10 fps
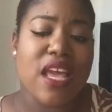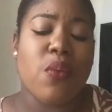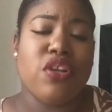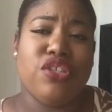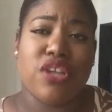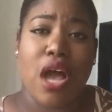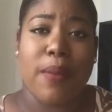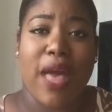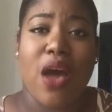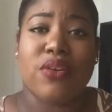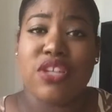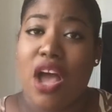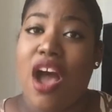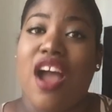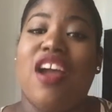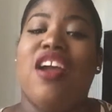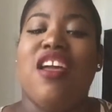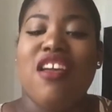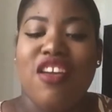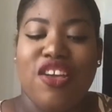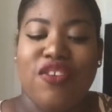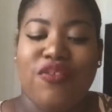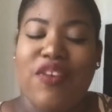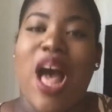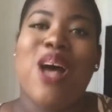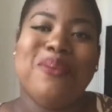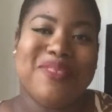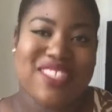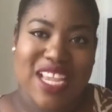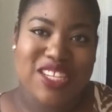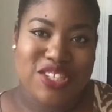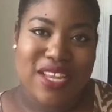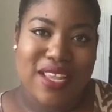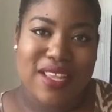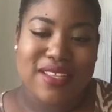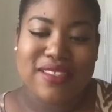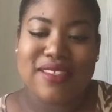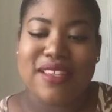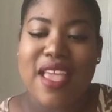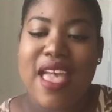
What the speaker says: I want to talk about are foundations,